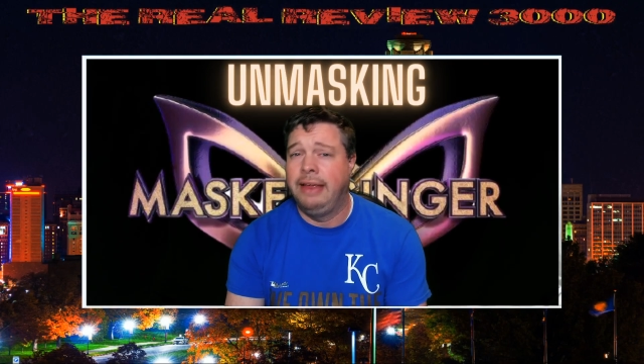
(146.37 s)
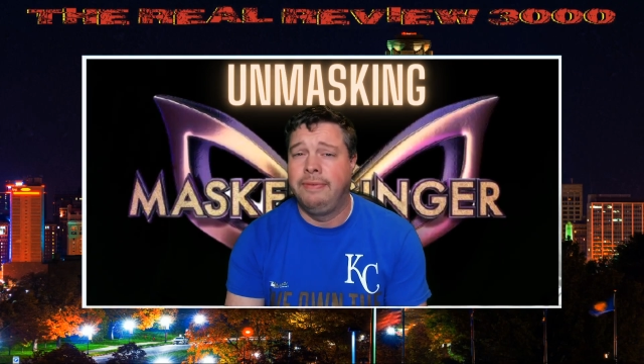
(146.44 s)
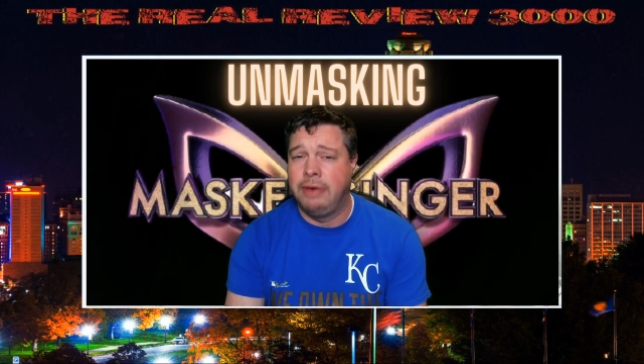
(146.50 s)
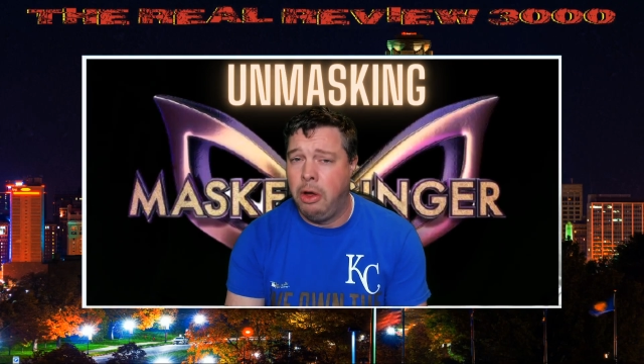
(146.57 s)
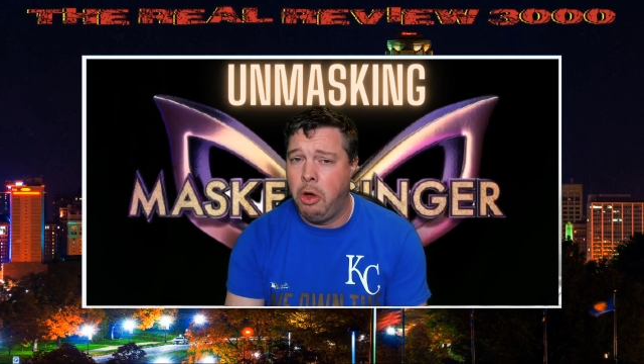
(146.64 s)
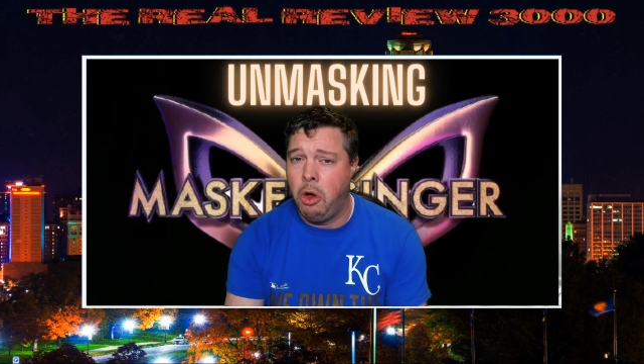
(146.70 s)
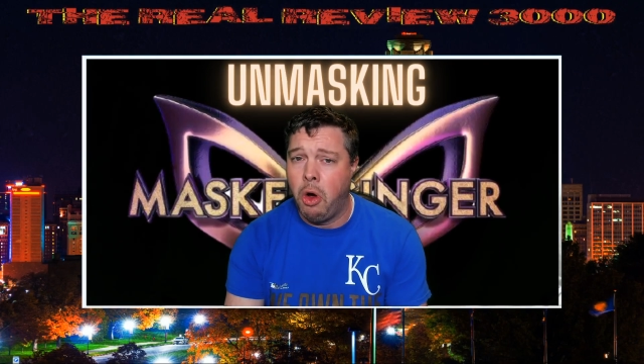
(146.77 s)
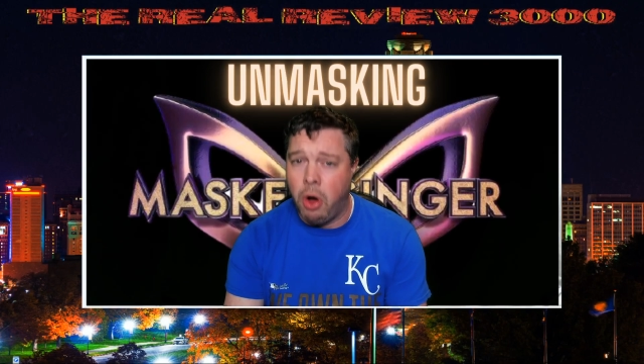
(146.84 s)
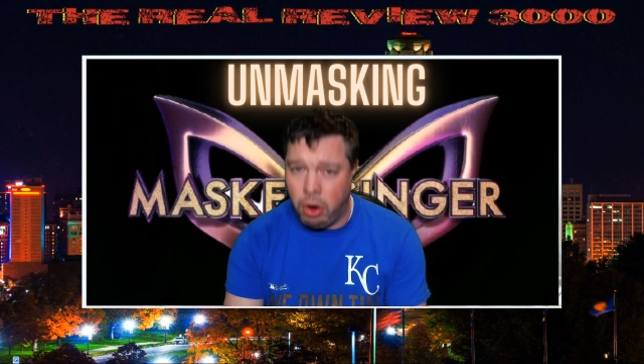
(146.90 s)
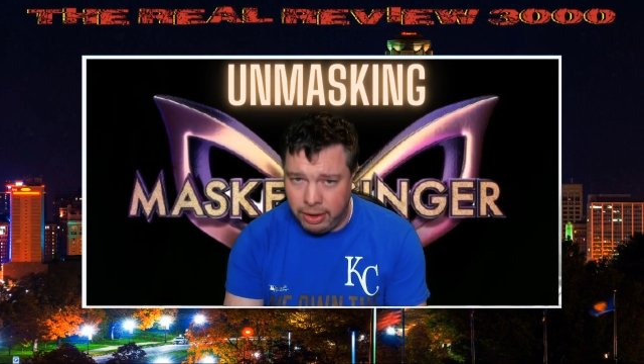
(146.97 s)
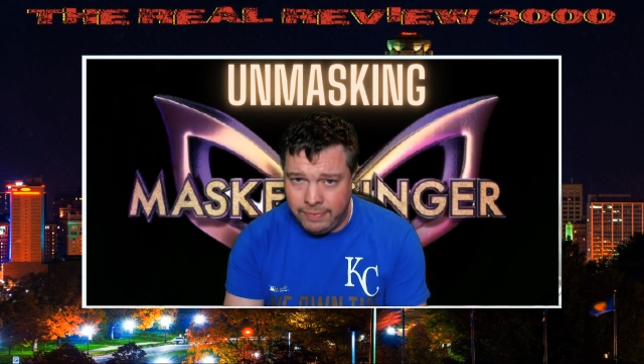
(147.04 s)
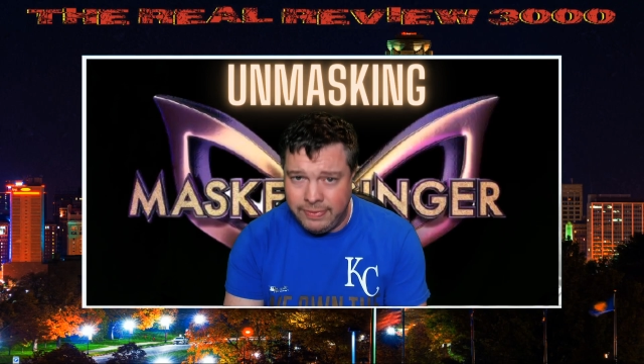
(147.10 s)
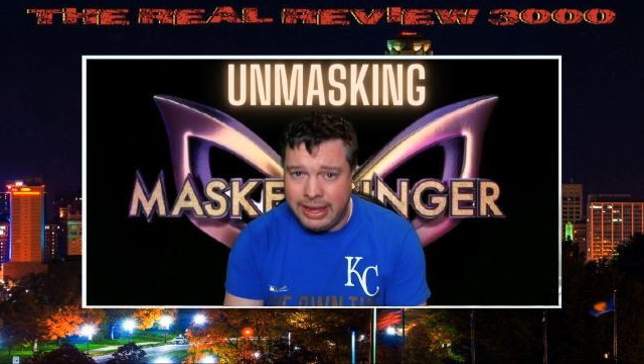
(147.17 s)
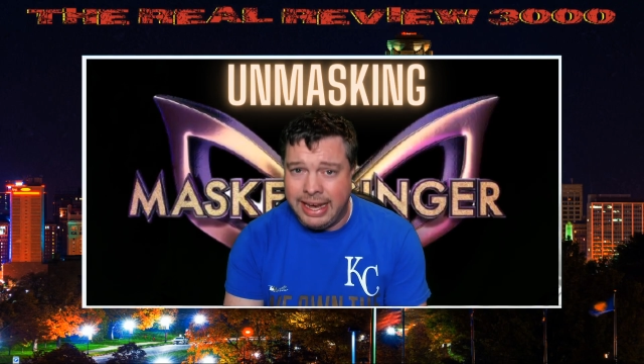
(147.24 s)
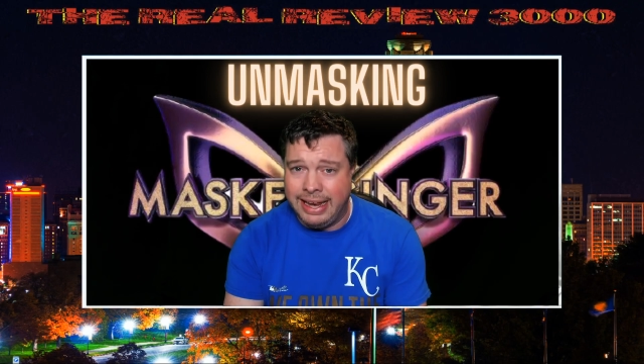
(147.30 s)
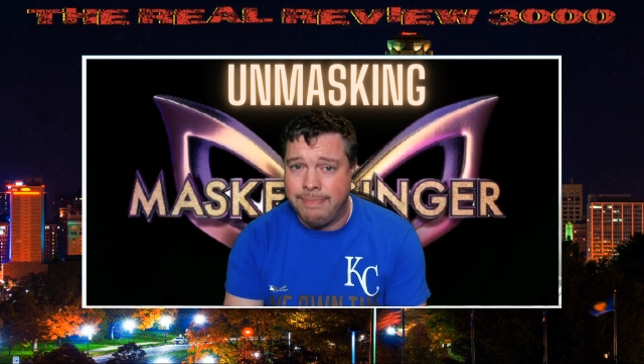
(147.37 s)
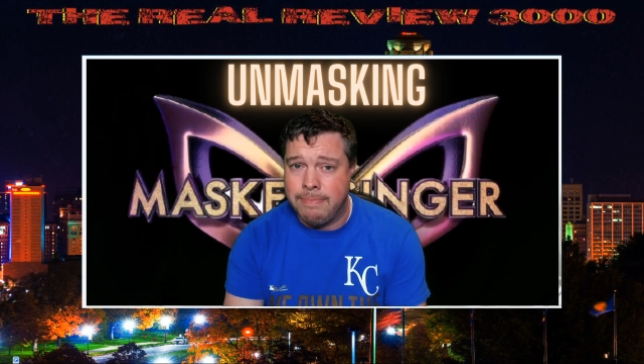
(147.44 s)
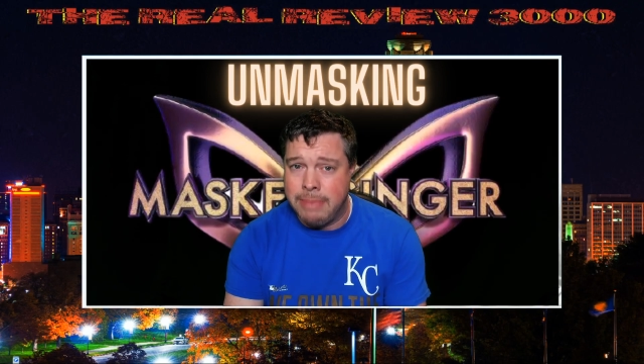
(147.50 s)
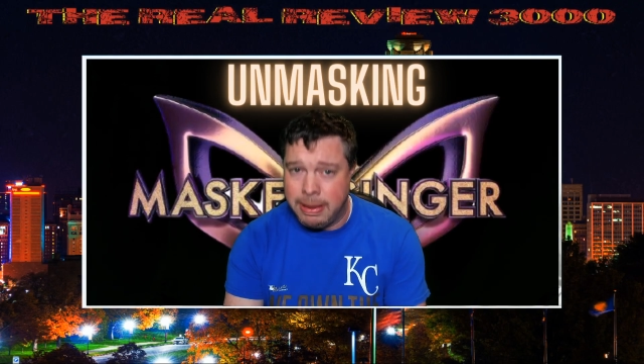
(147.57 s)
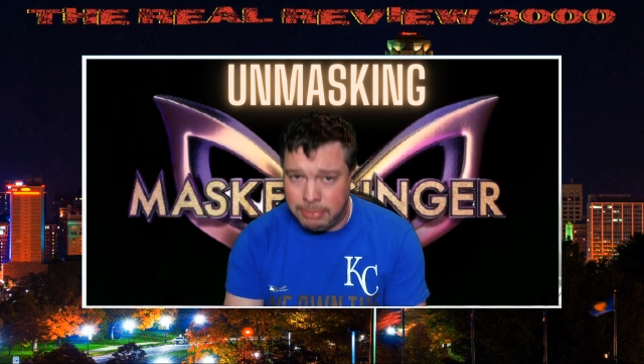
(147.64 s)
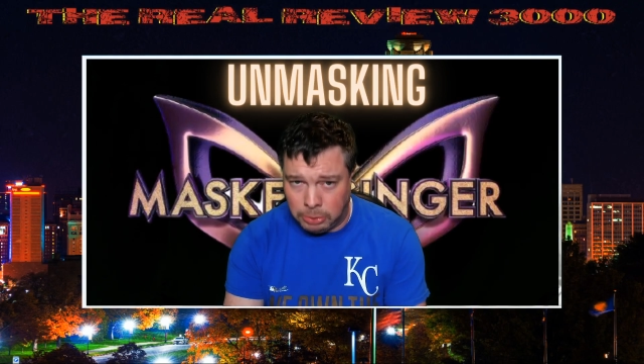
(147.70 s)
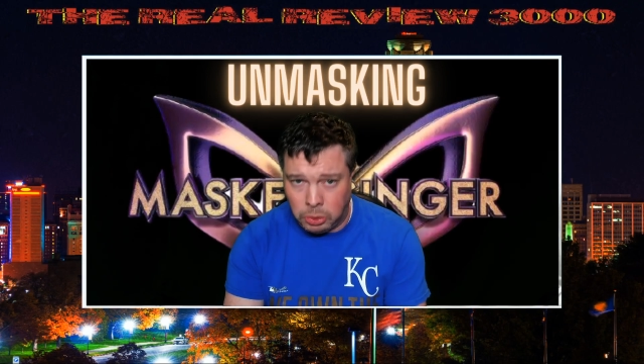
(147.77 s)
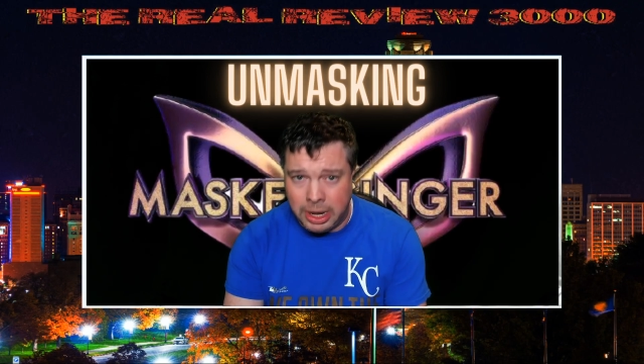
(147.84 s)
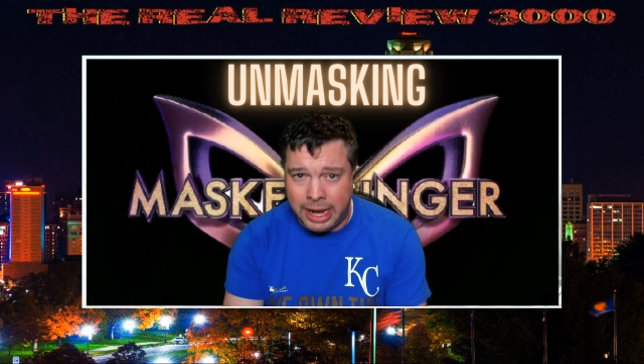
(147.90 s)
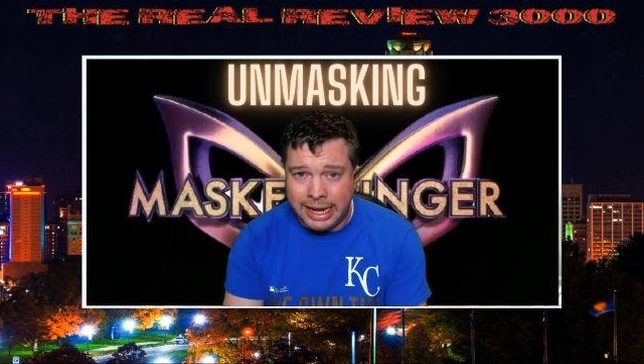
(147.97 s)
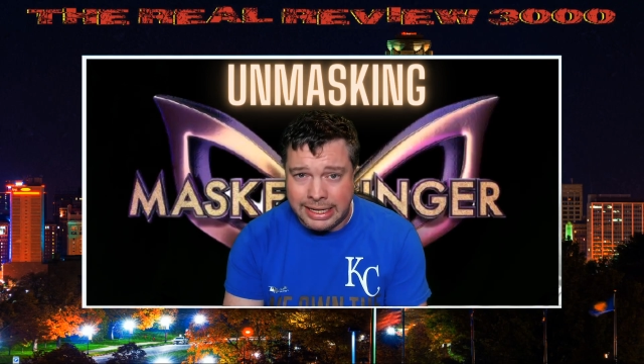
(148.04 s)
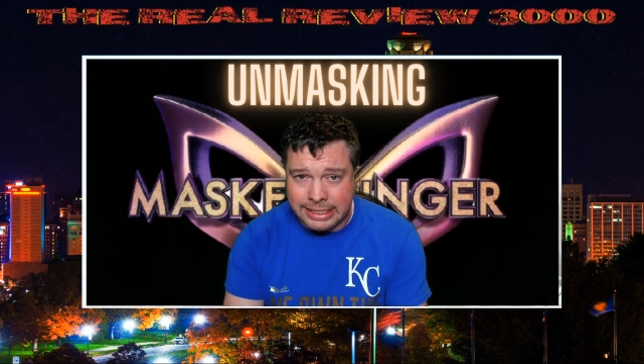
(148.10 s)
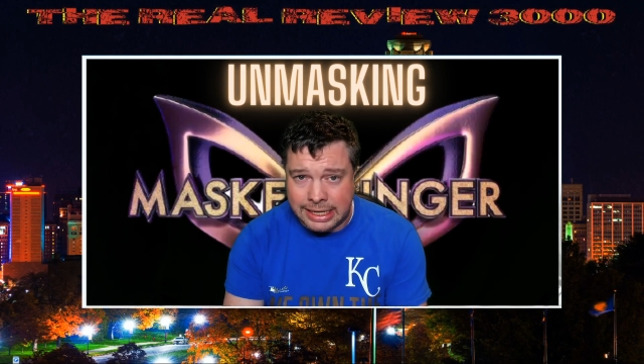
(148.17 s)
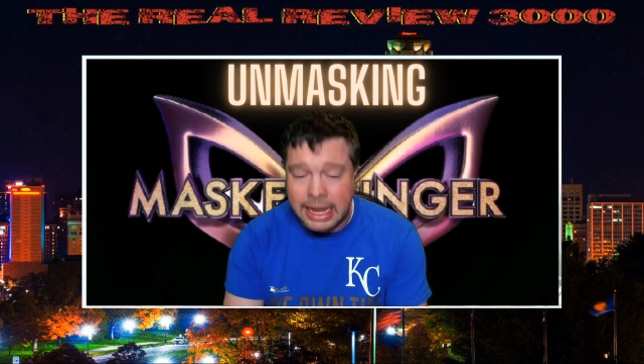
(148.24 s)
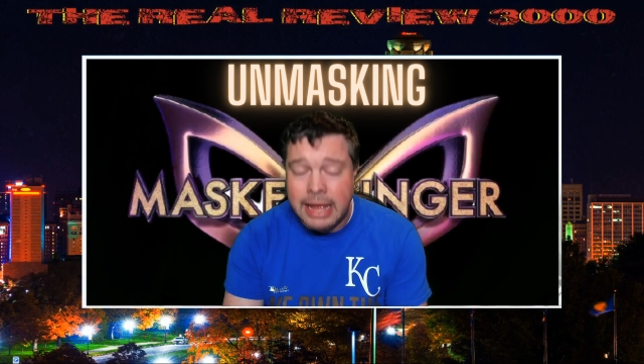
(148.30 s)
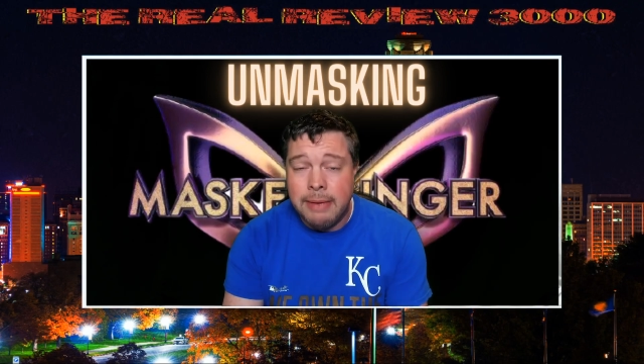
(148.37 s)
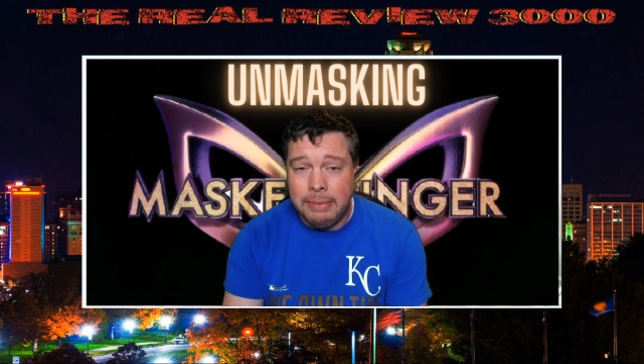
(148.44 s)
if not all of it, memorized,